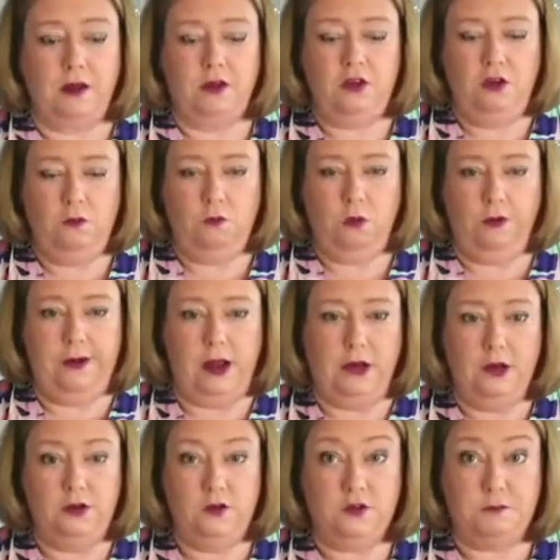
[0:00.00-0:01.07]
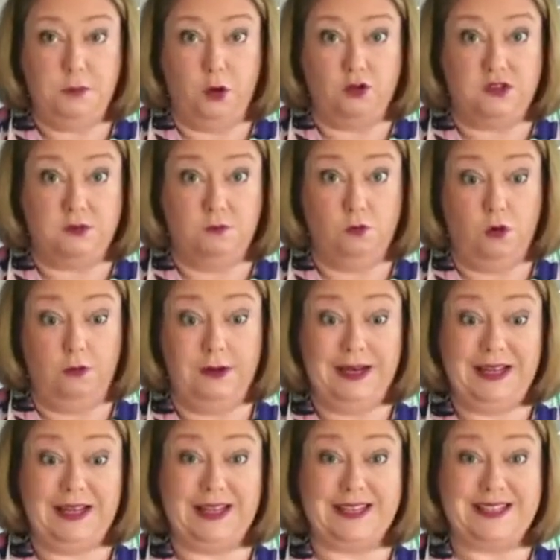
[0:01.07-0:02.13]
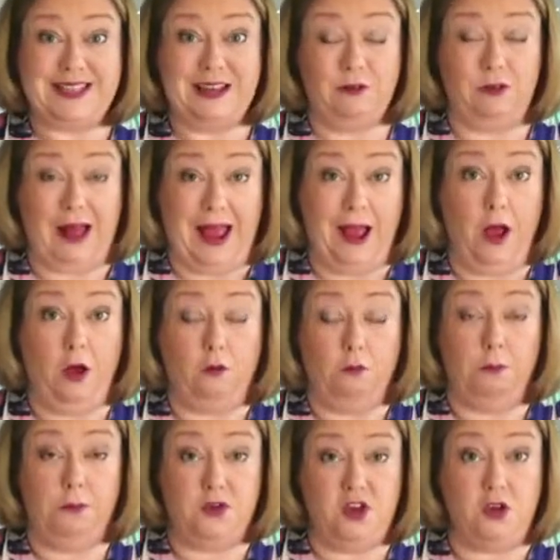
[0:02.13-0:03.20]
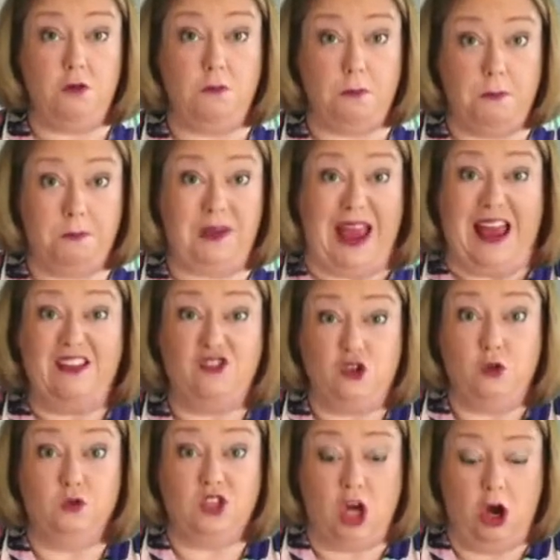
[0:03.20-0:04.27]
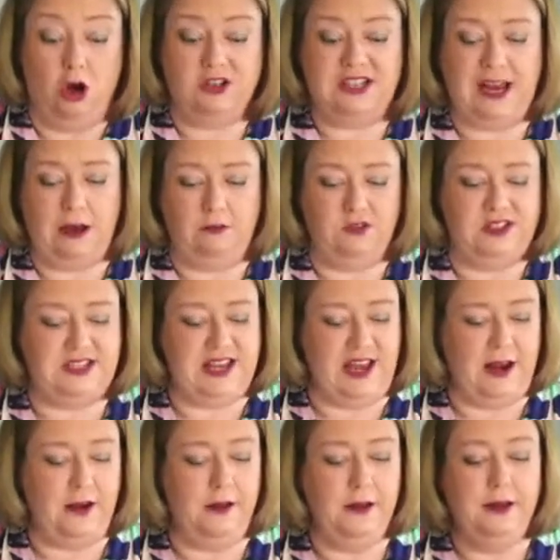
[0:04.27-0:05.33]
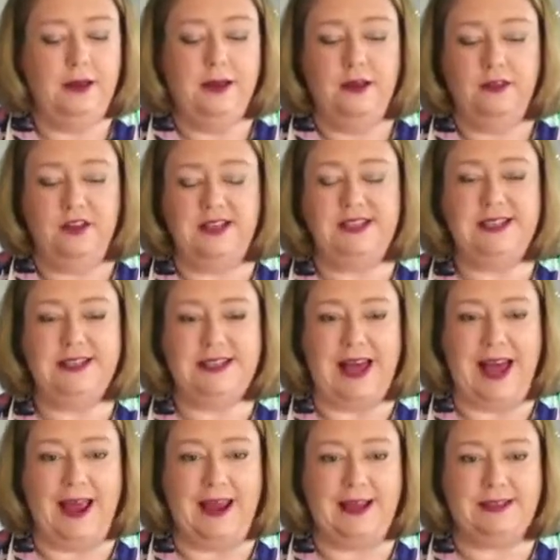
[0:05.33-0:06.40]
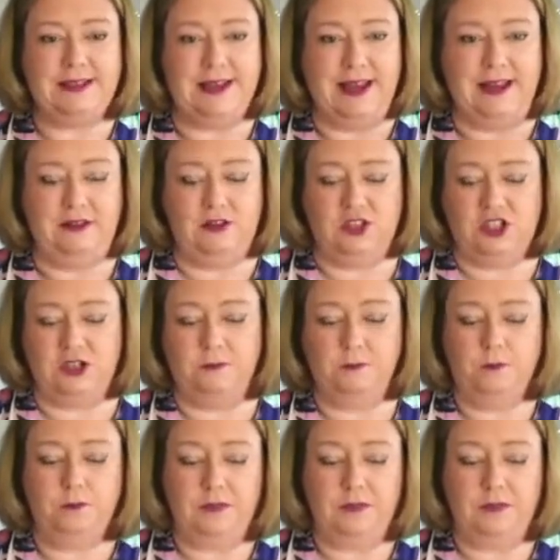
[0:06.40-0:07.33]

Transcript: You want a loose bottom one because it will help you get your tart out the tin. This is 8-inch.